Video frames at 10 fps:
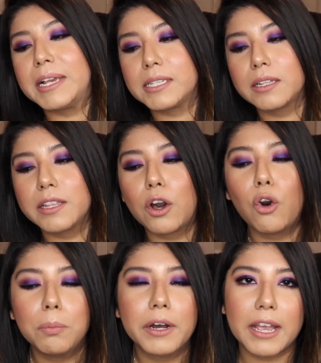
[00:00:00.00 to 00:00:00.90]
Basically, the
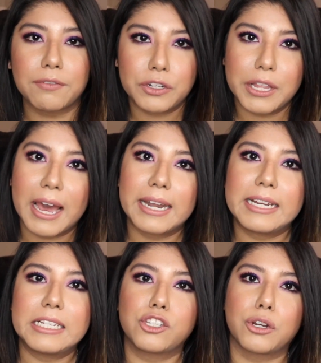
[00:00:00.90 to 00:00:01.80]
whole book after that
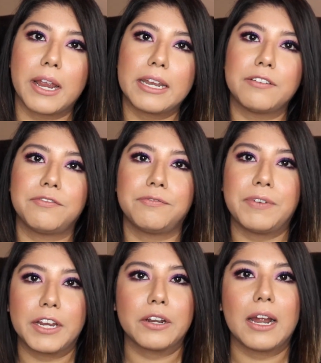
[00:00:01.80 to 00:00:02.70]
is trying to
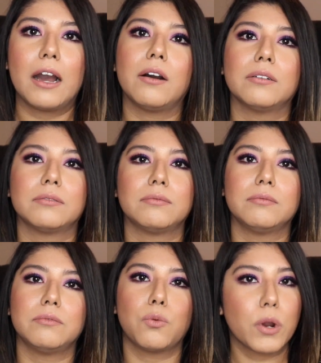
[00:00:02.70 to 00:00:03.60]
figure out
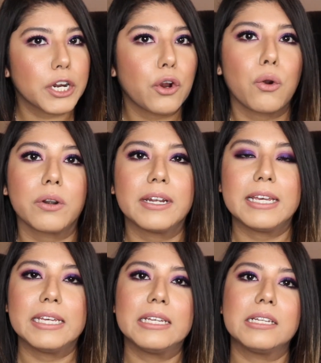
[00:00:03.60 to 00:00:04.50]
where Cora
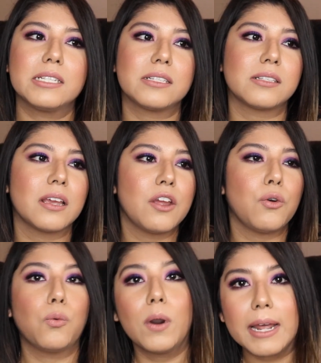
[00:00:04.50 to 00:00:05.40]
is,
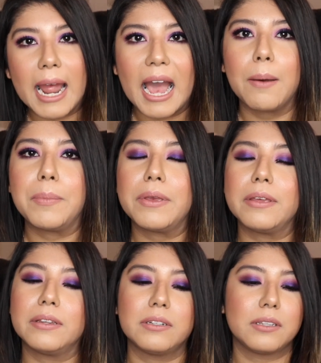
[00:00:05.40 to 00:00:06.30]
what
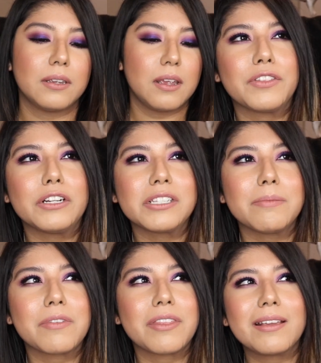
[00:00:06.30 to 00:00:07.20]
happened. There's
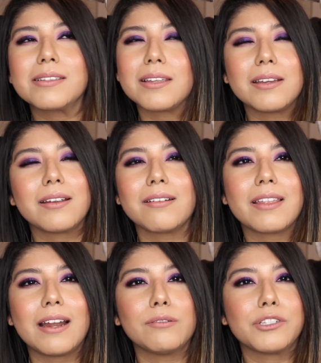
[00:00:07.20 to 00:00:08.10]
some things in here
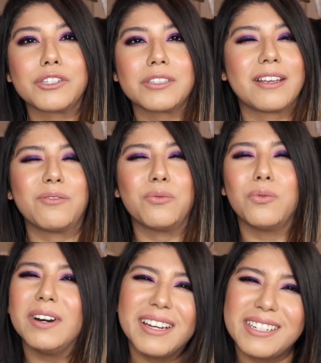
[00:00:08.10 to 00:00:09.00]
that I was just like,
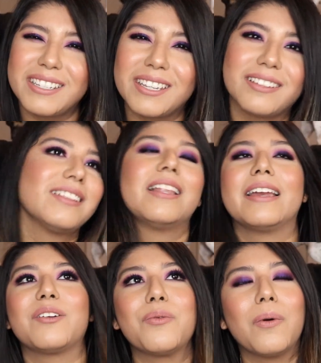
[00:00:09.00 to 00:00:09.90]
what?
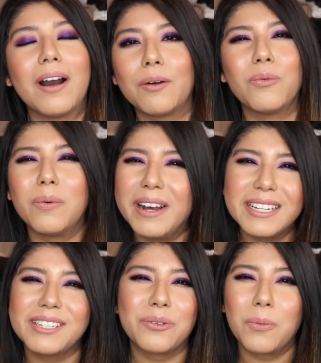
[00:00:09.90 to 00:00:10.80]
Like,
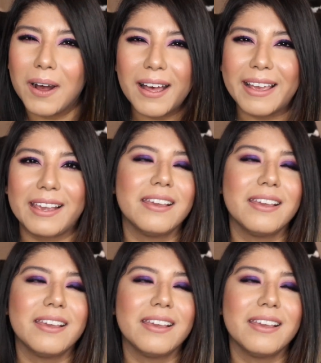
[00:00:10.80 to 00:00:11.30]
what? Why?